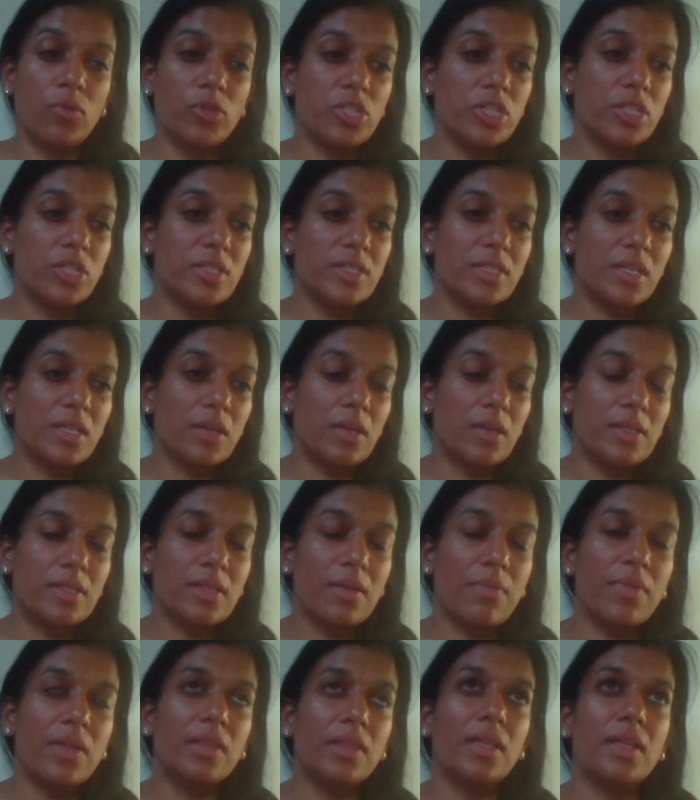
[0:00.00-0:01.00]
which is
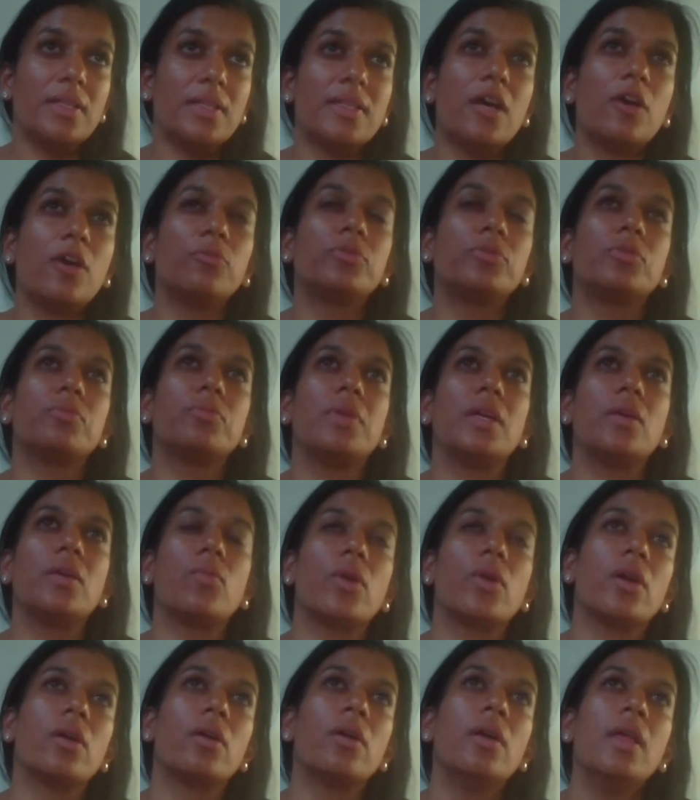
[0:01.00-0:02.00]
something that's helped me
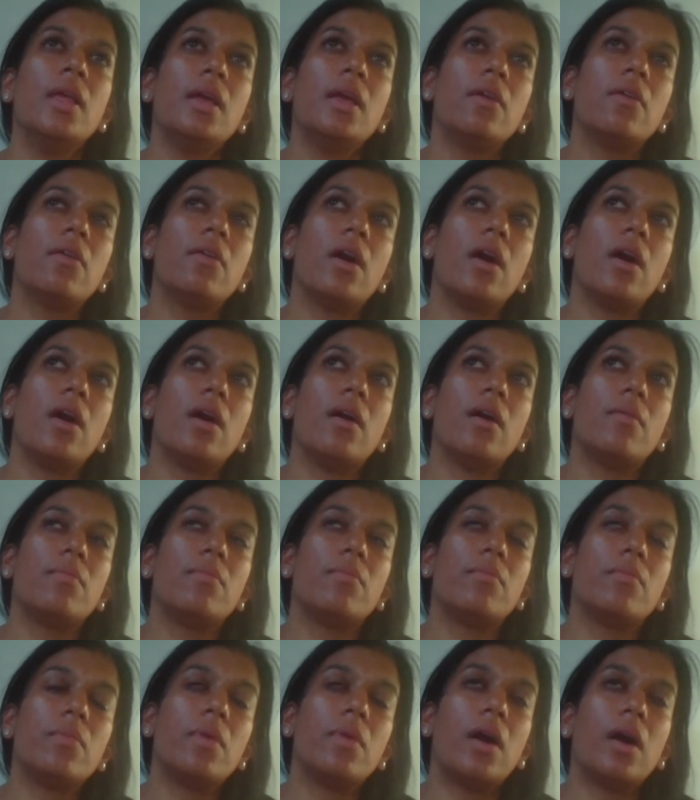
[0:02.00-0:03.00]
where,
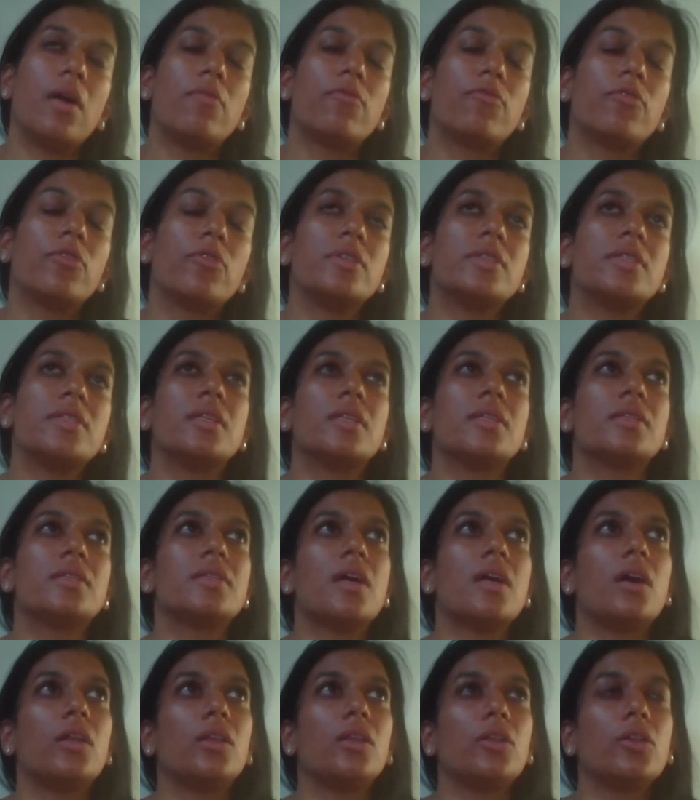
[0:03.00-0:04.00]
for instance,
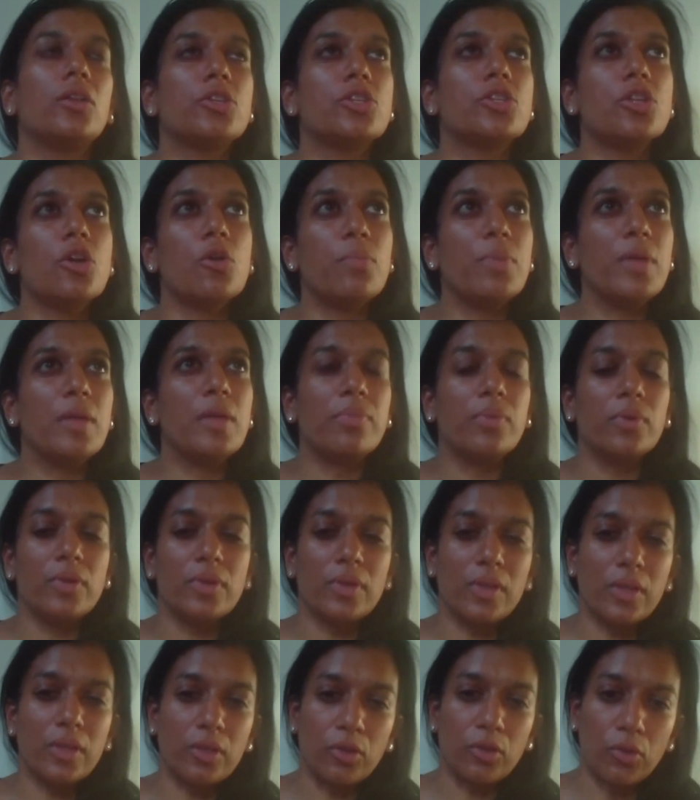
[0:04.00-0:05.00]
I'll show people
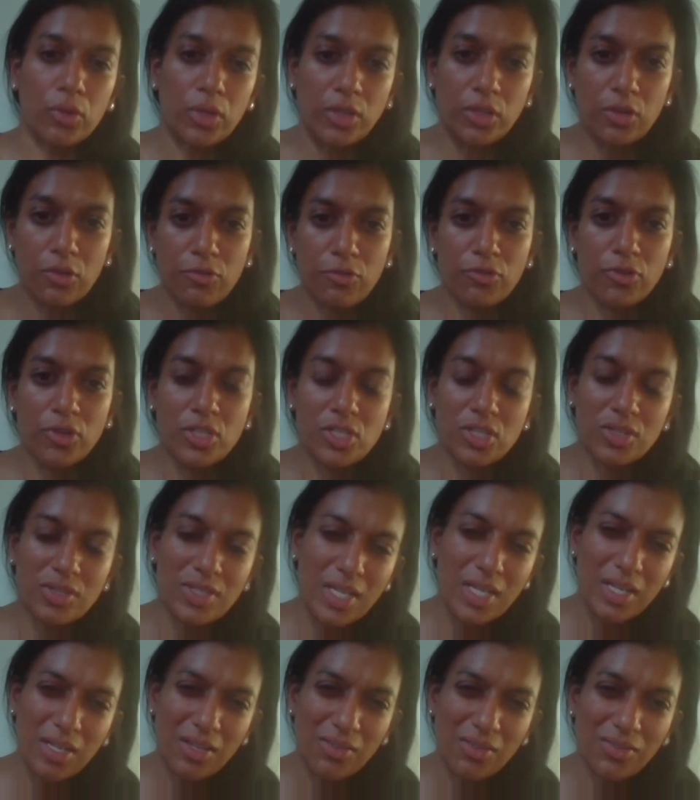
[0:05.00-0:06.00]
and look in their fridge and
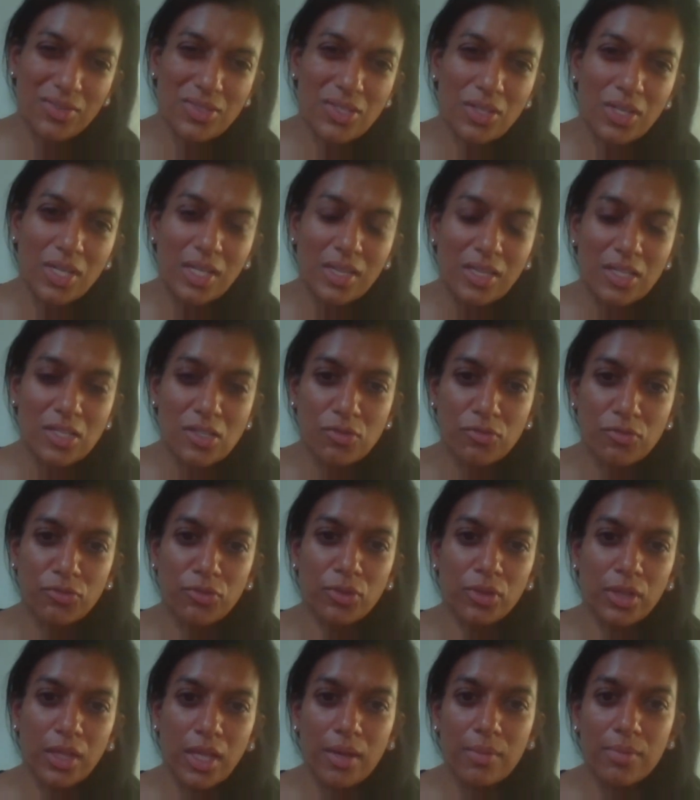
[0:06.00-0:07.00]
I'll say, you know, I was looking at this
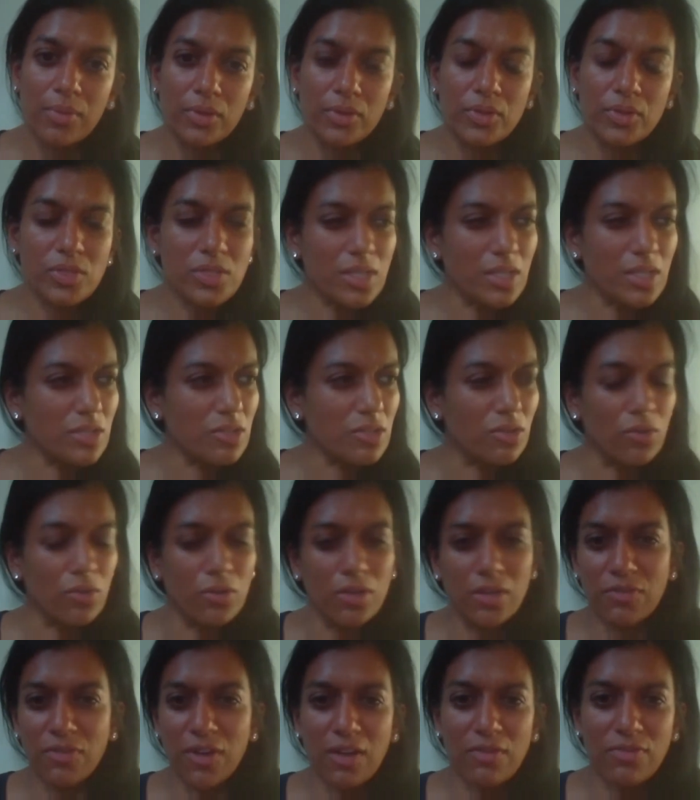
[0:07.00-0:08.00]
food label and there's like
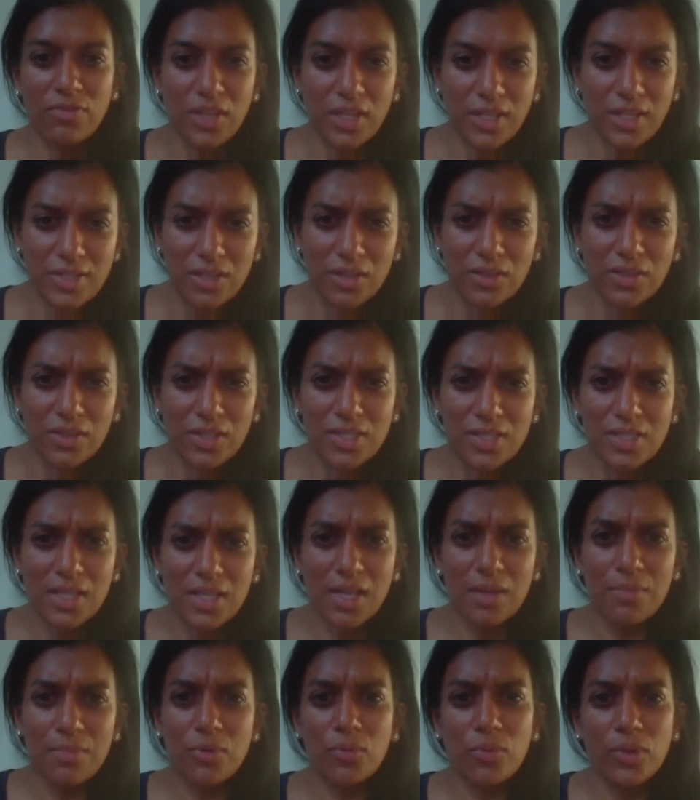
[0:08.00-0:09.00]
35 things on this
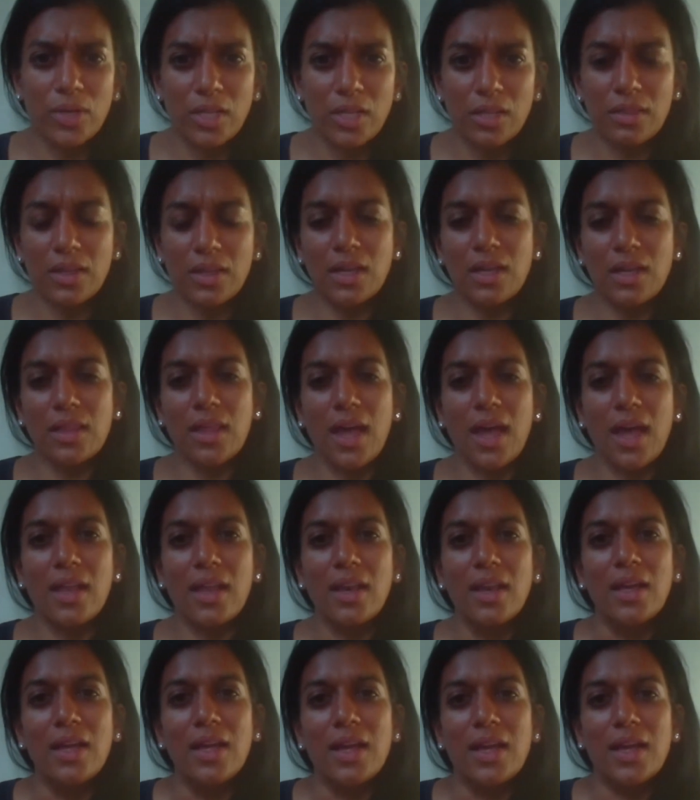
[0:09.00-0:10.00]
label. What do you think of that?